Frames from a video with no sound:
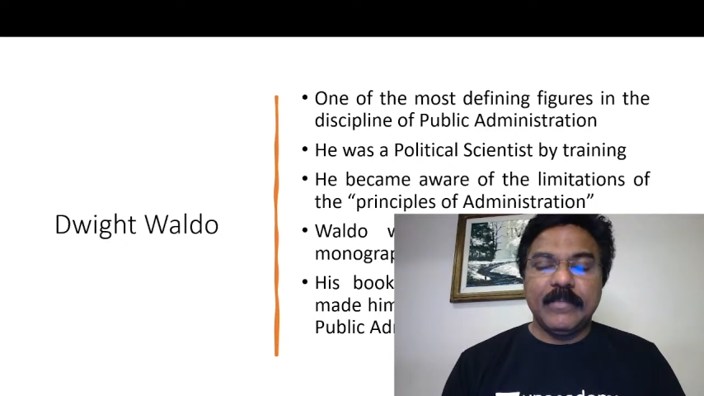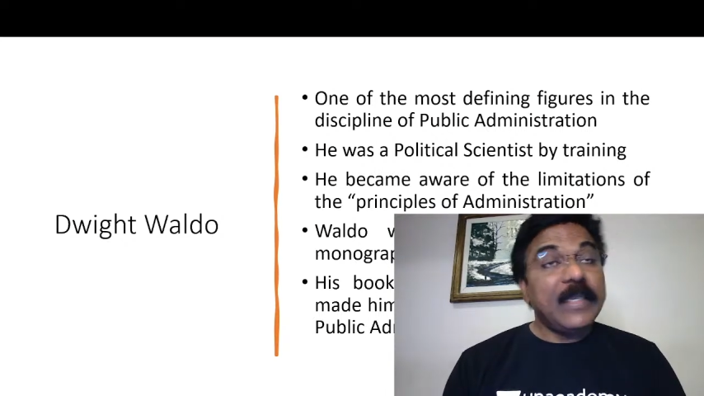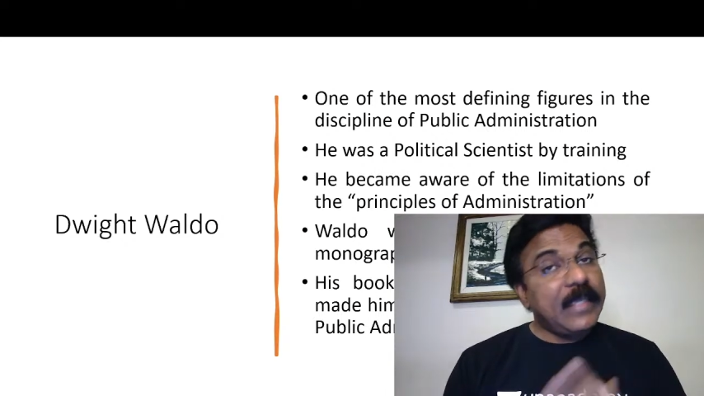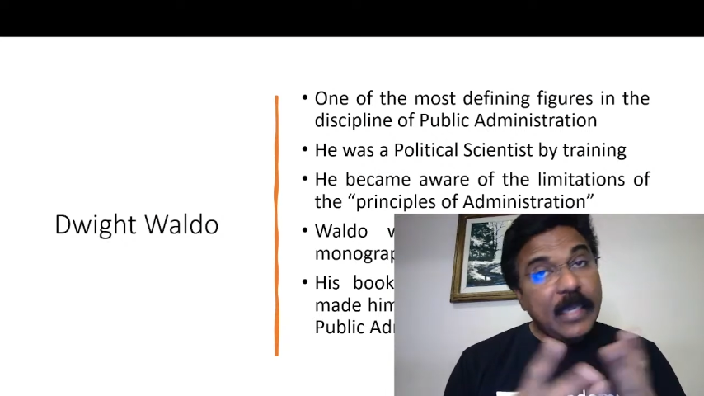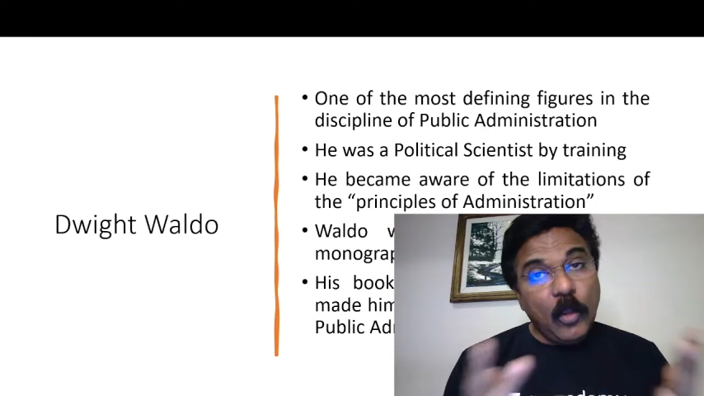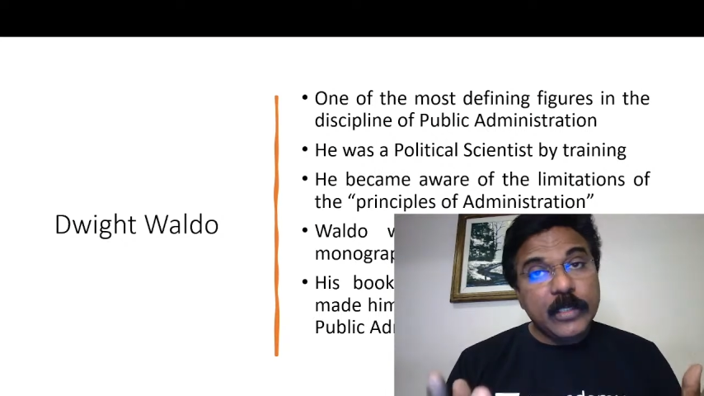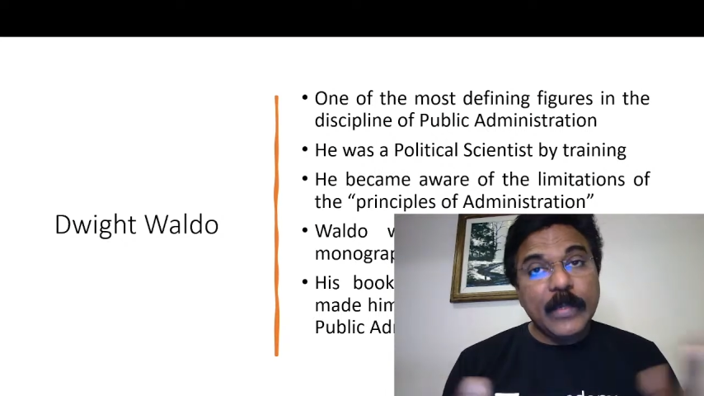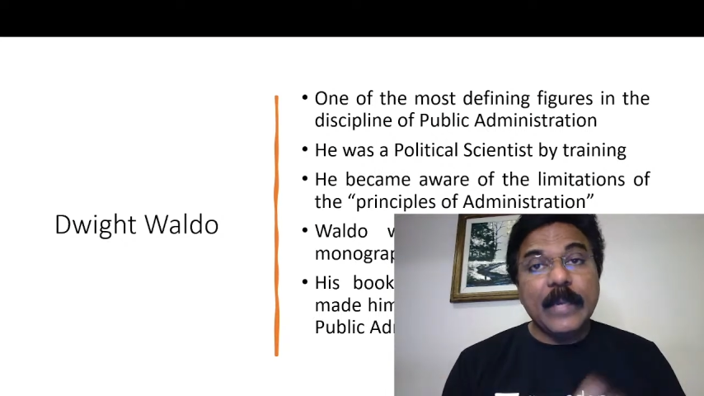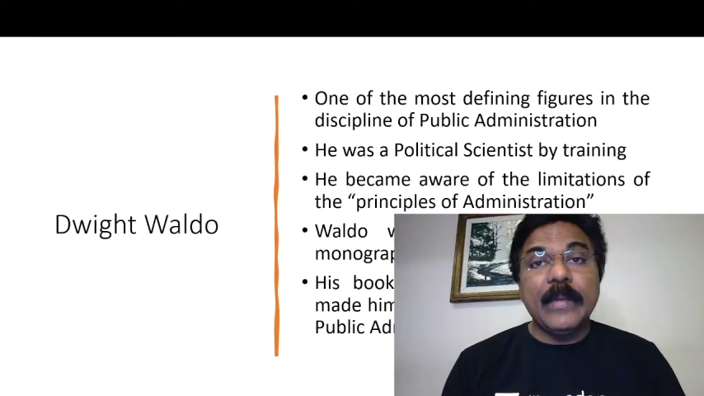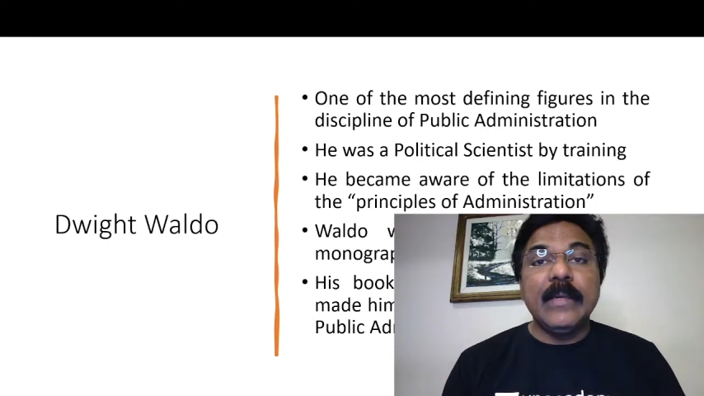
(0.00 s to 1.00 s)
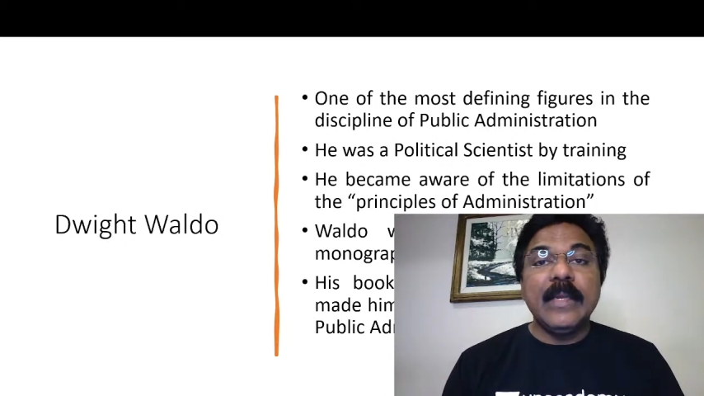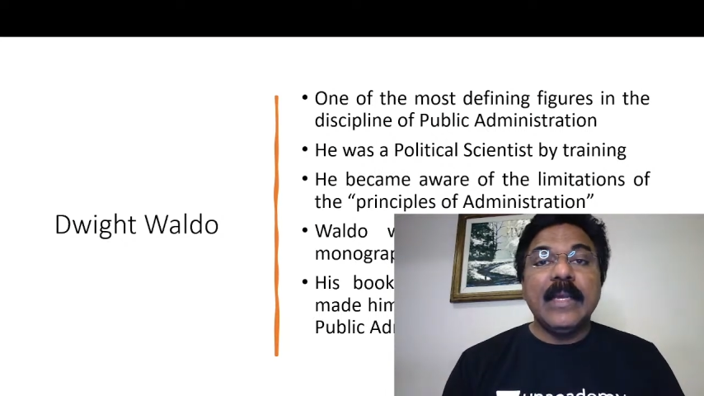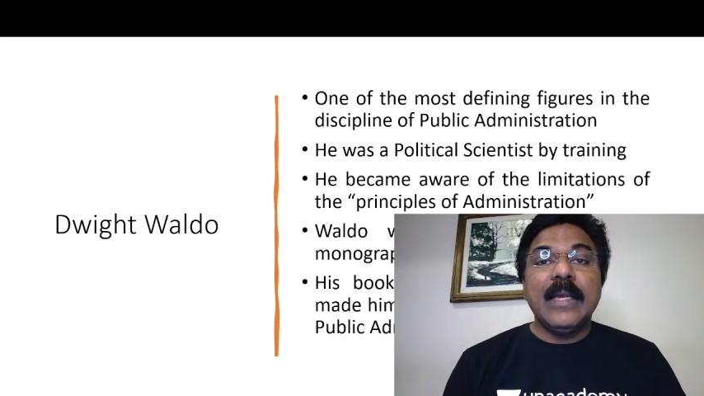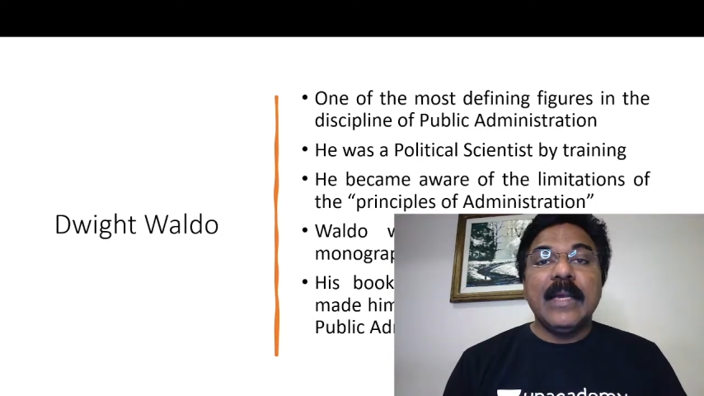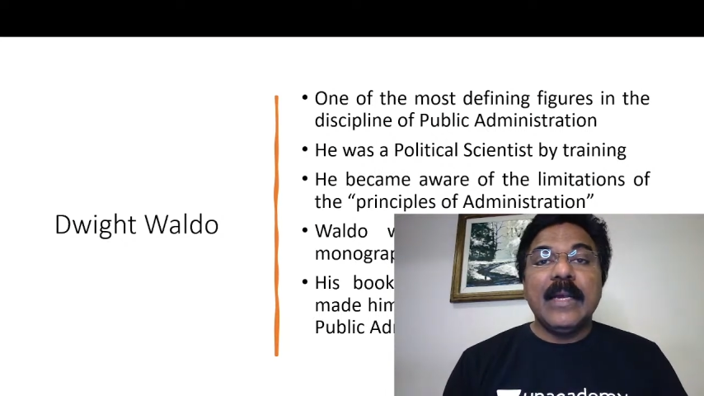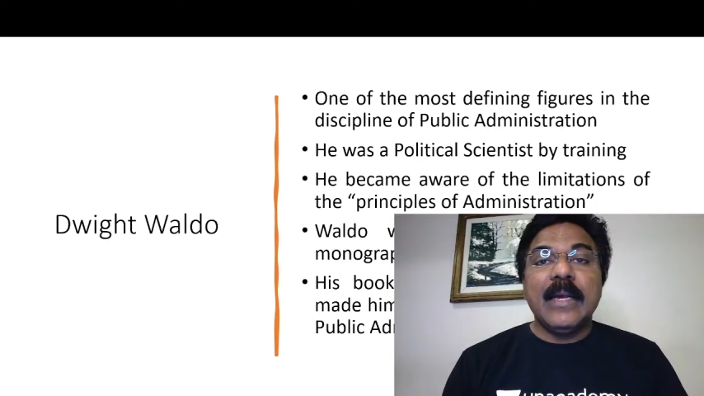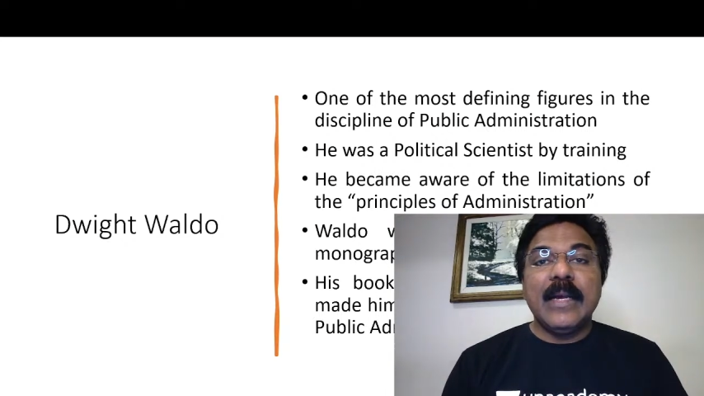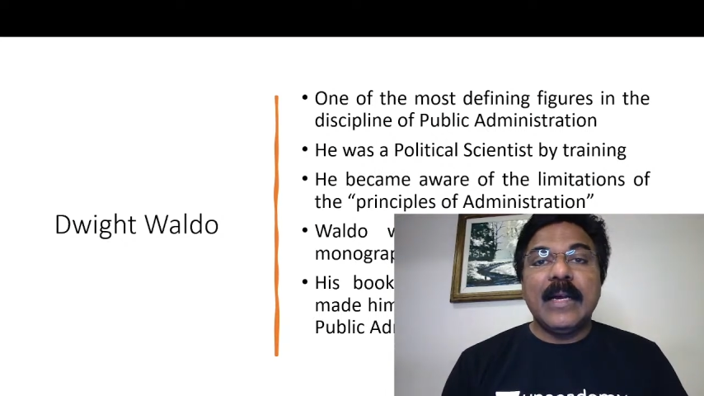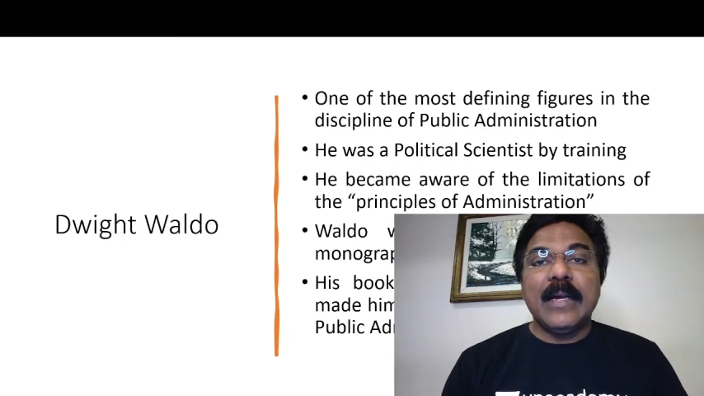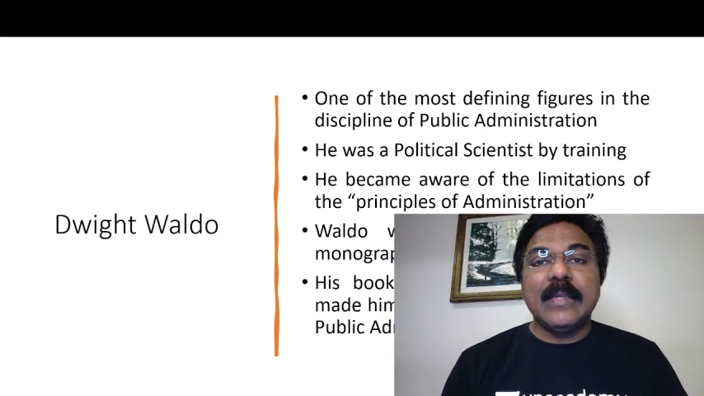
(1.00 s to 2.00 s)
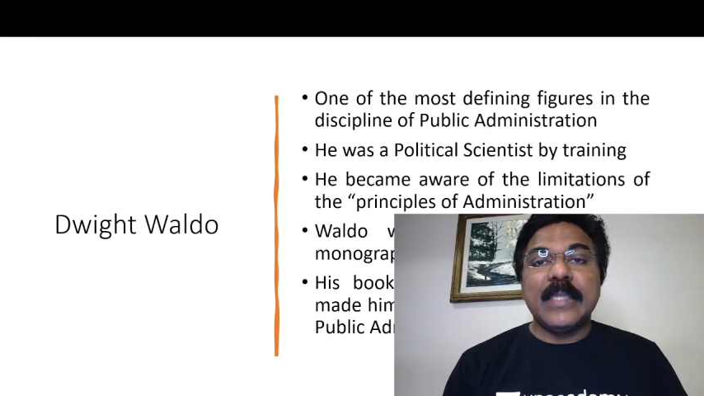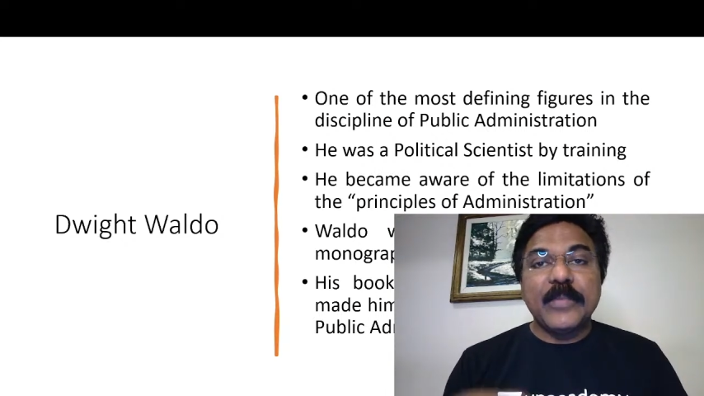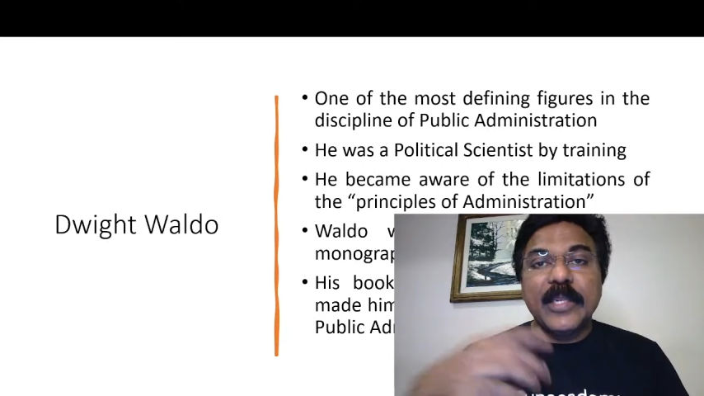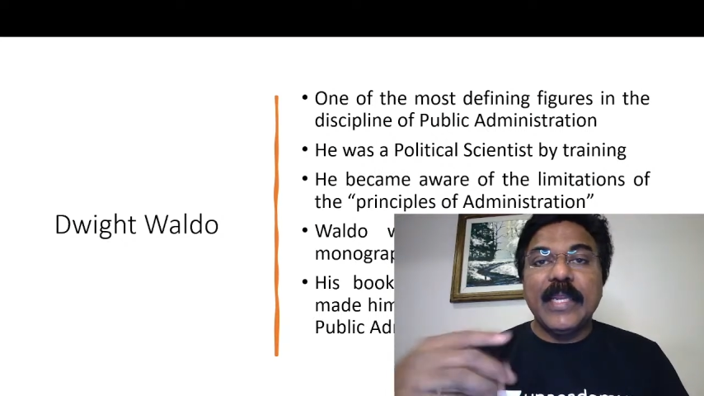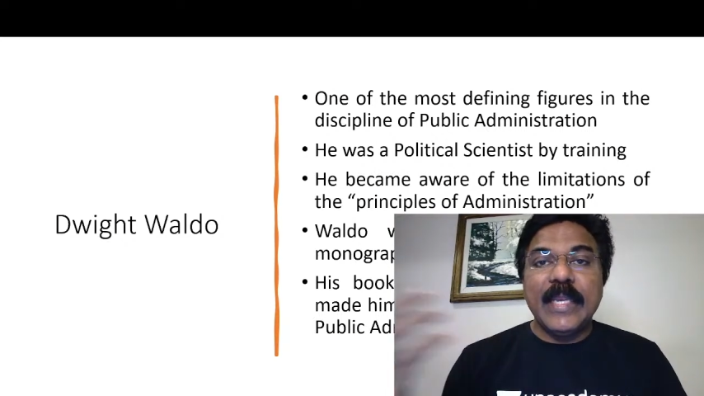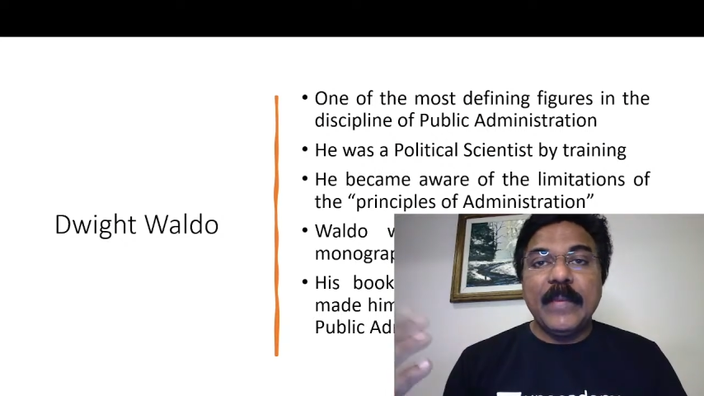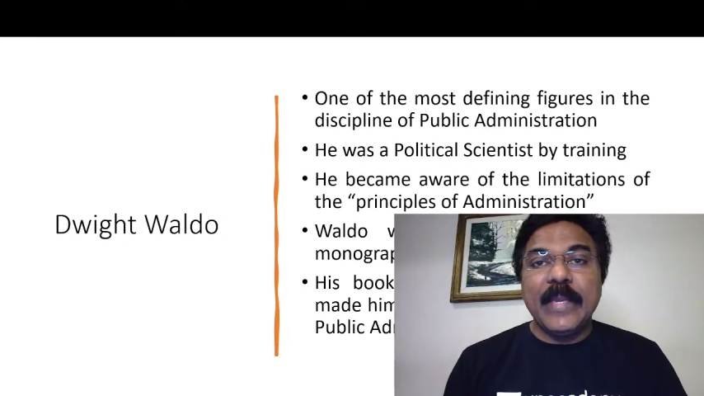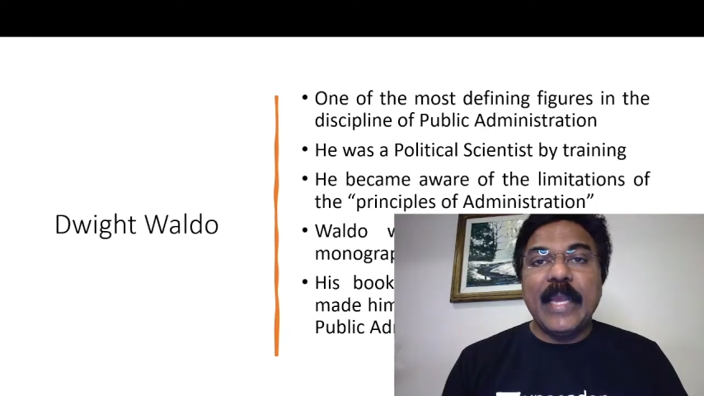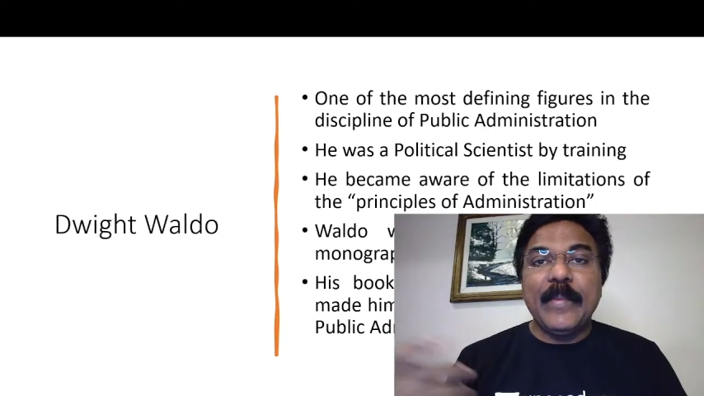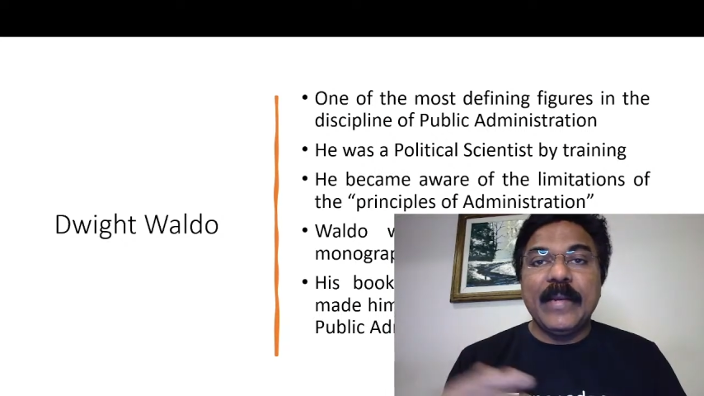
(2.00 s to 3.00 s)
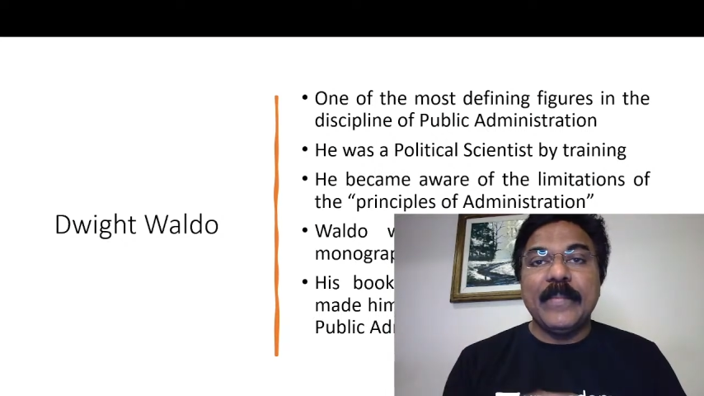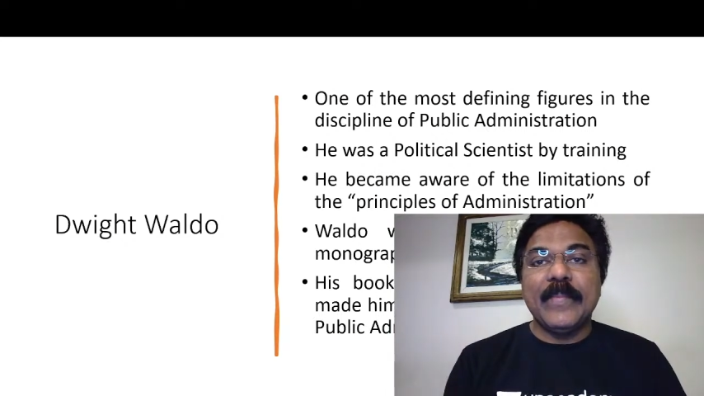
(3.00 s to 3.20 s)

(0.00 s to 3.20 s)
And he also subsequently he became a